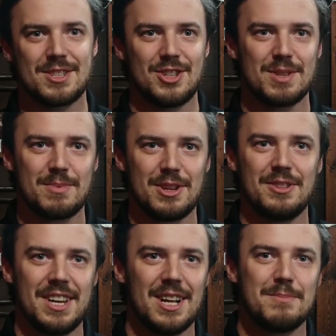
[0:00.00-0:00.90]
just below
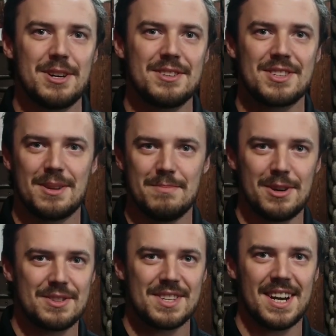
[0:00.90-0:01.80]
the elbows on
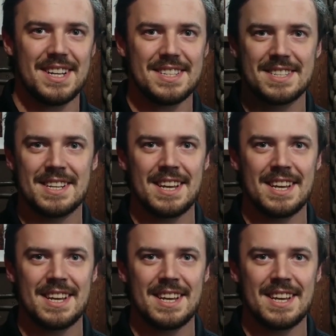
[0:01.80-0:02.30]
both sides